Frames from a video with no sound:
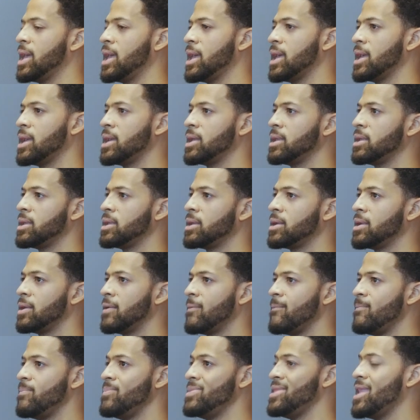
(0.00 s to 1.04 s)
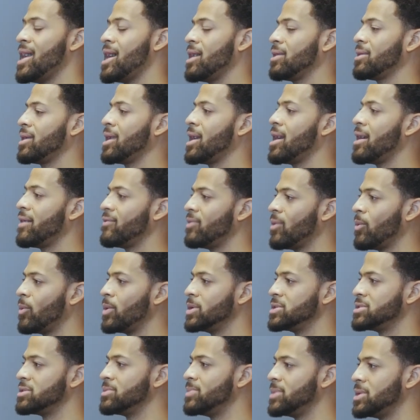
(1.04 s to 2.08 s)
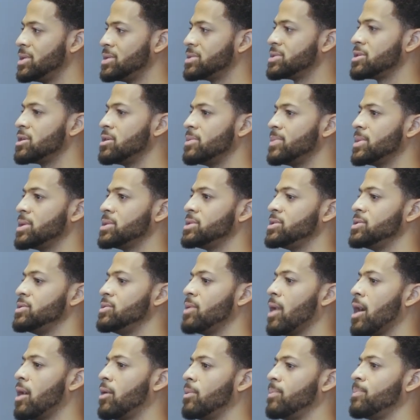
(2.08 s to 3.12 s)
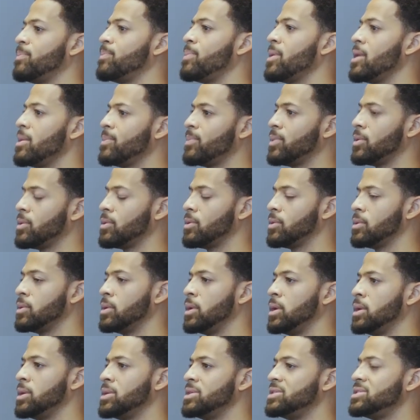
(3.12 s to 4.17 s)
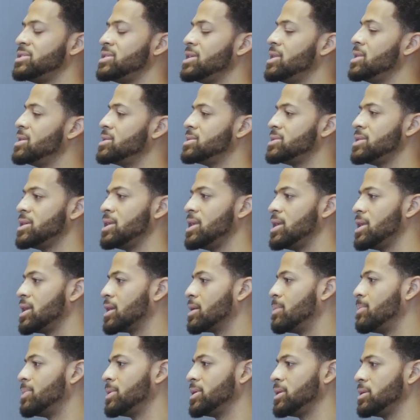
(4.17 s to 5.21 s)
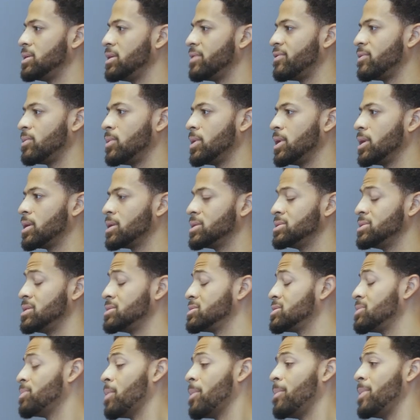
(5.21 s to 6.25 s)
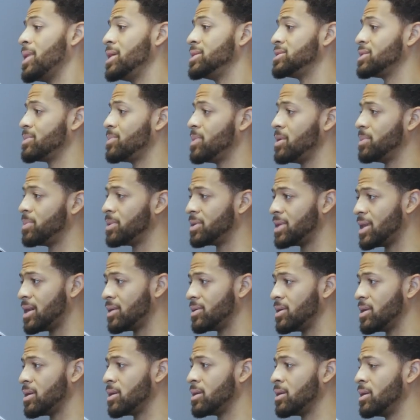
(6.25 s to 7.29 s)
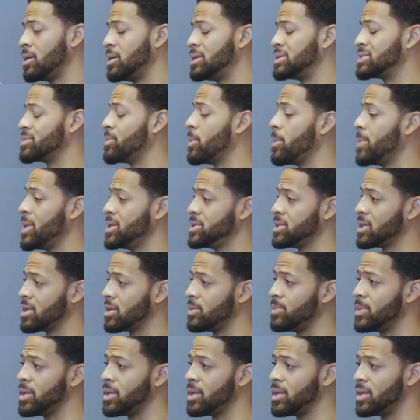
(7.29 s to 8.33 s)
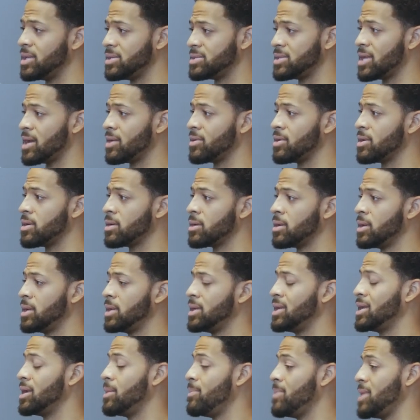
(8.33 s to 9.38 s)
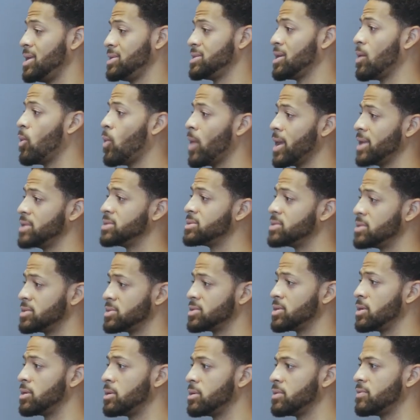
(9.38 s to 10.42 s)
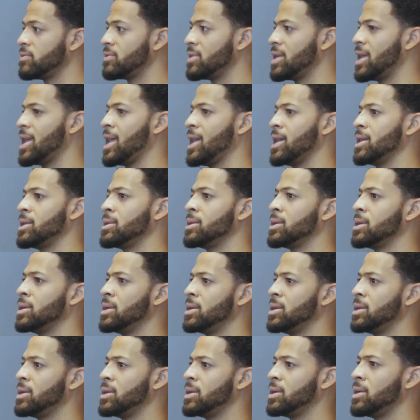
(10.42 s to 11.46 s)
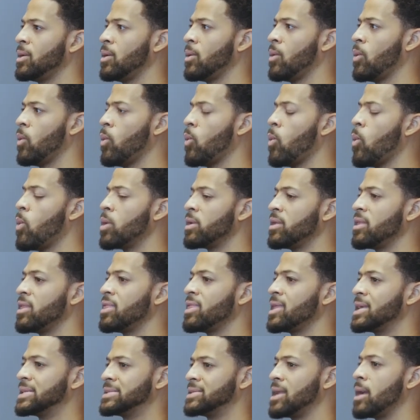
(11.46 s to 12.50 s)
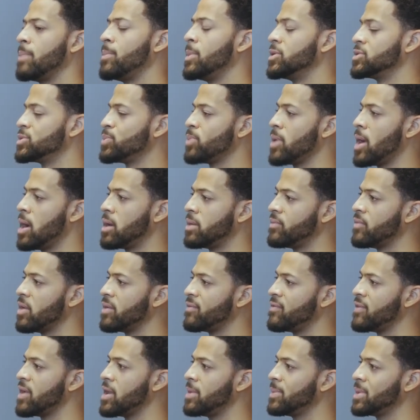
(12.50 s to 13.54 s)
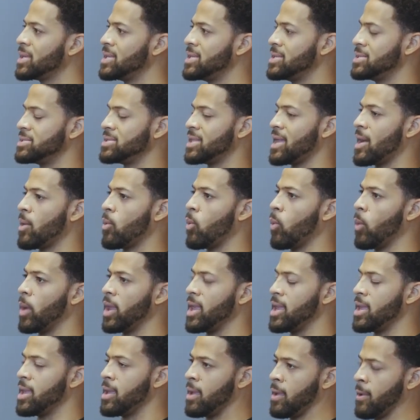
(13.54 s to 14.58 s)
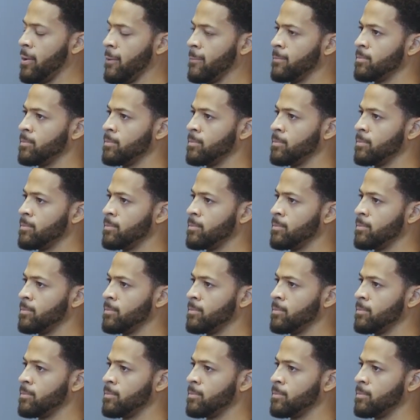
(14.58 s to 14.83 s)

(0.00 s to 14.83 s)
And now that I have the wisdom and discernment to help people see the city in a completely different way. Because there's some amazing people down here, some amazing communities down here, and amazing ways to serve. And one of the things that I'm most proud of our family is that we